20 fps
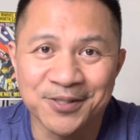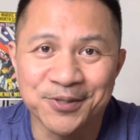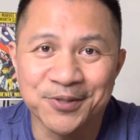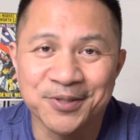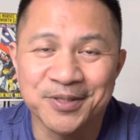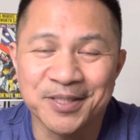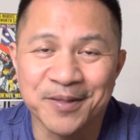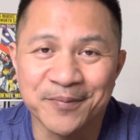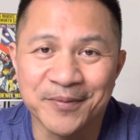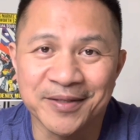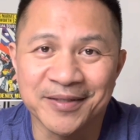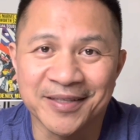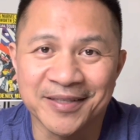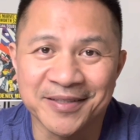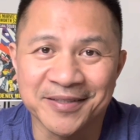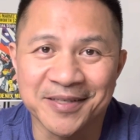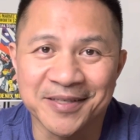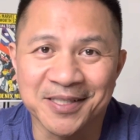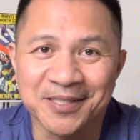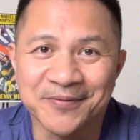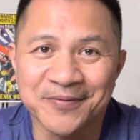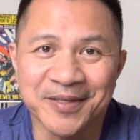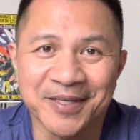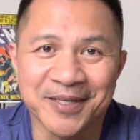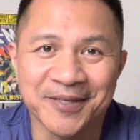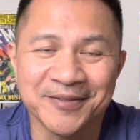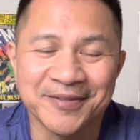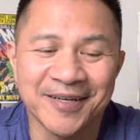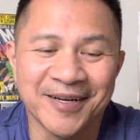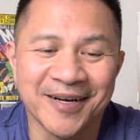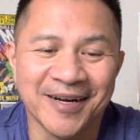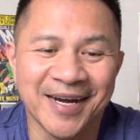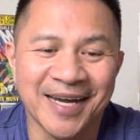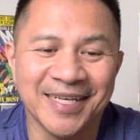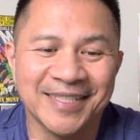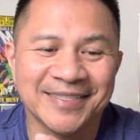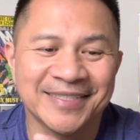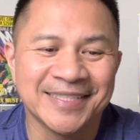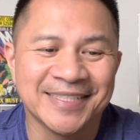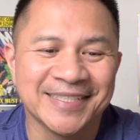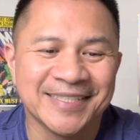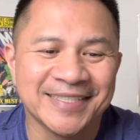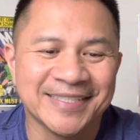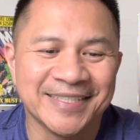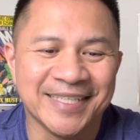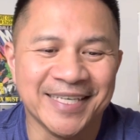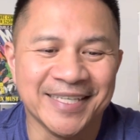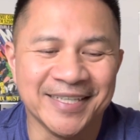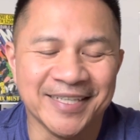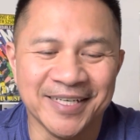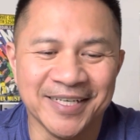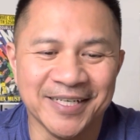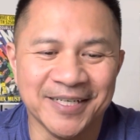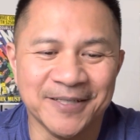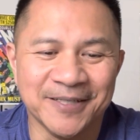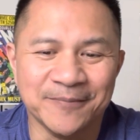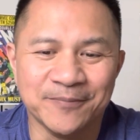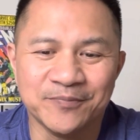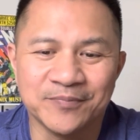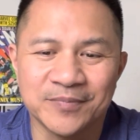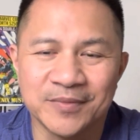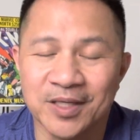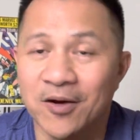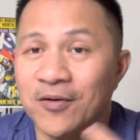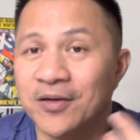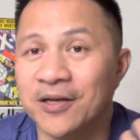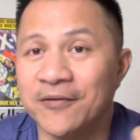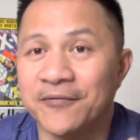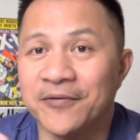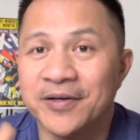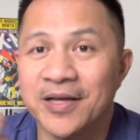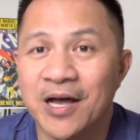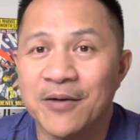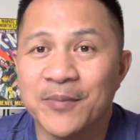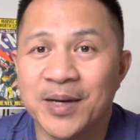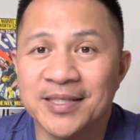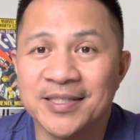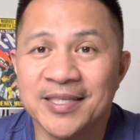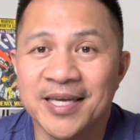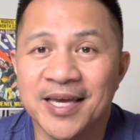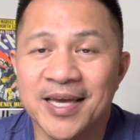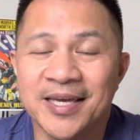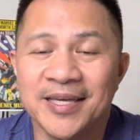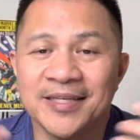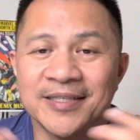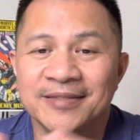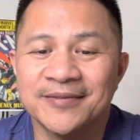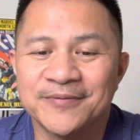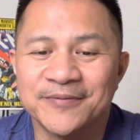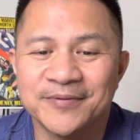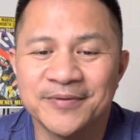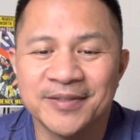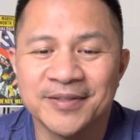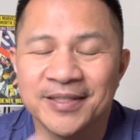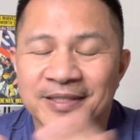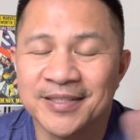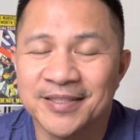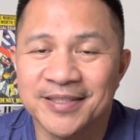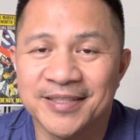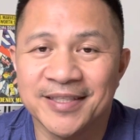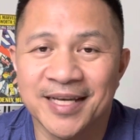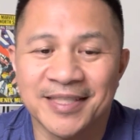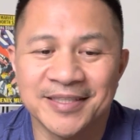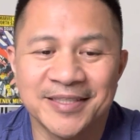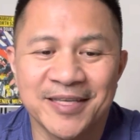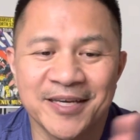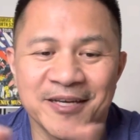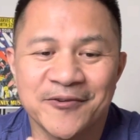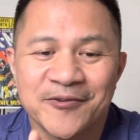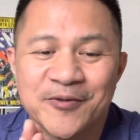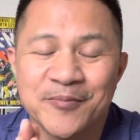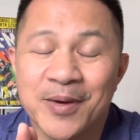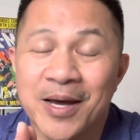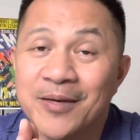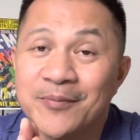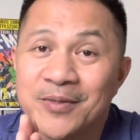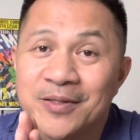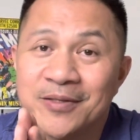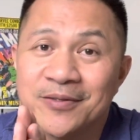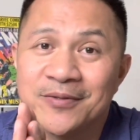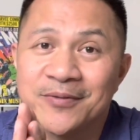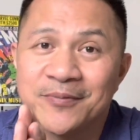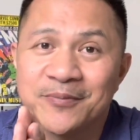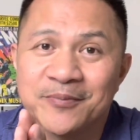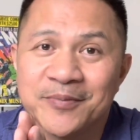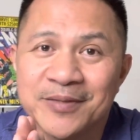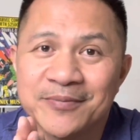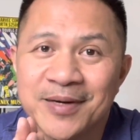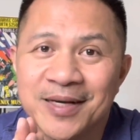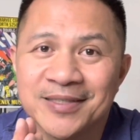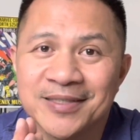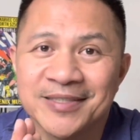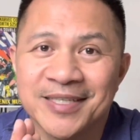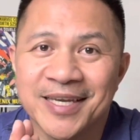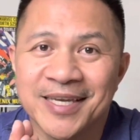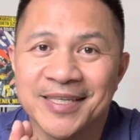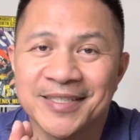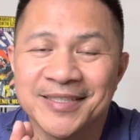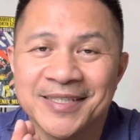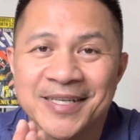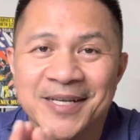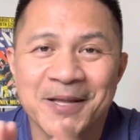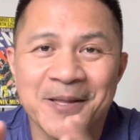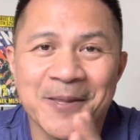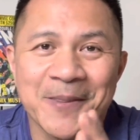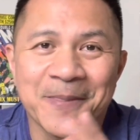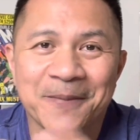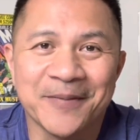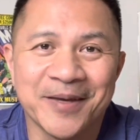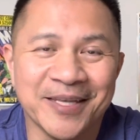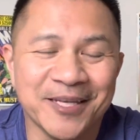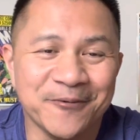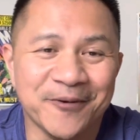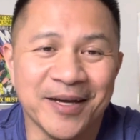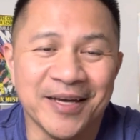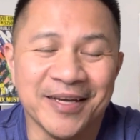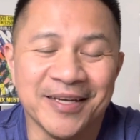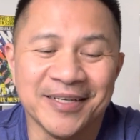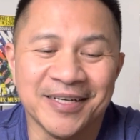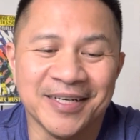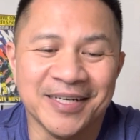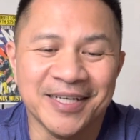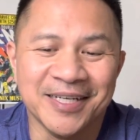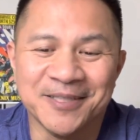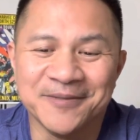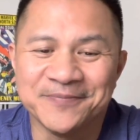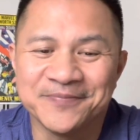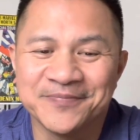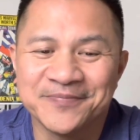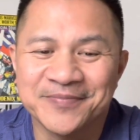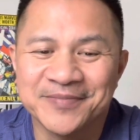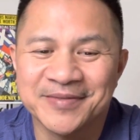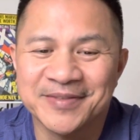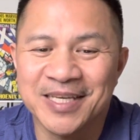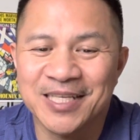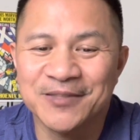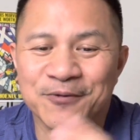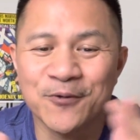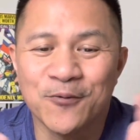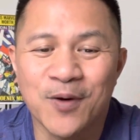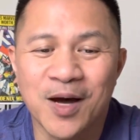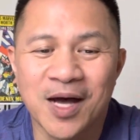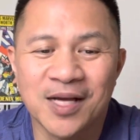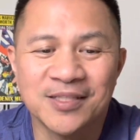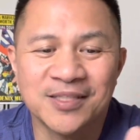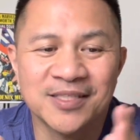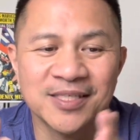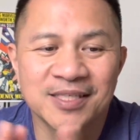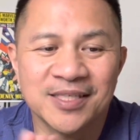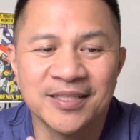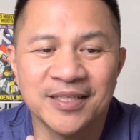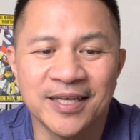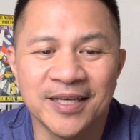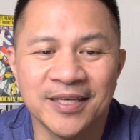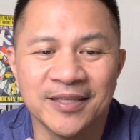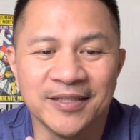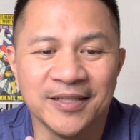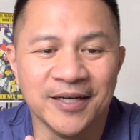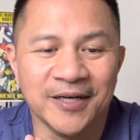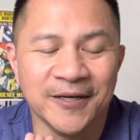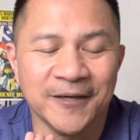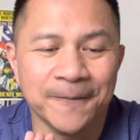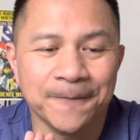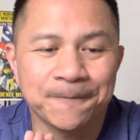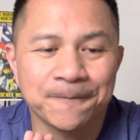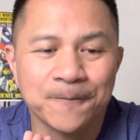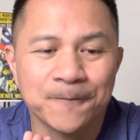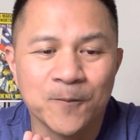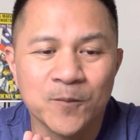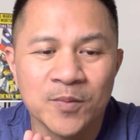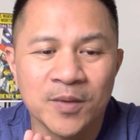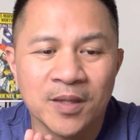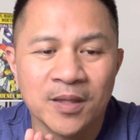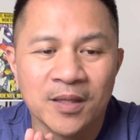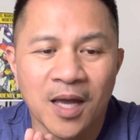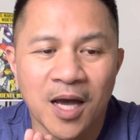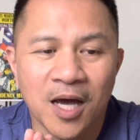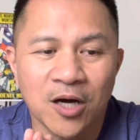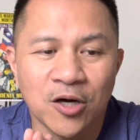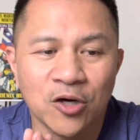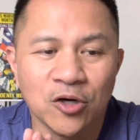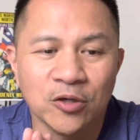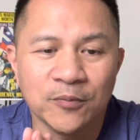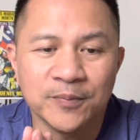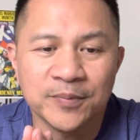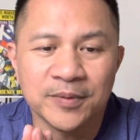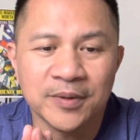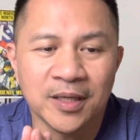do something in the next video. All right. And and I forgot my chain. You guys got to remind me to bring my chain. Anyway, thanks for watching, and I hope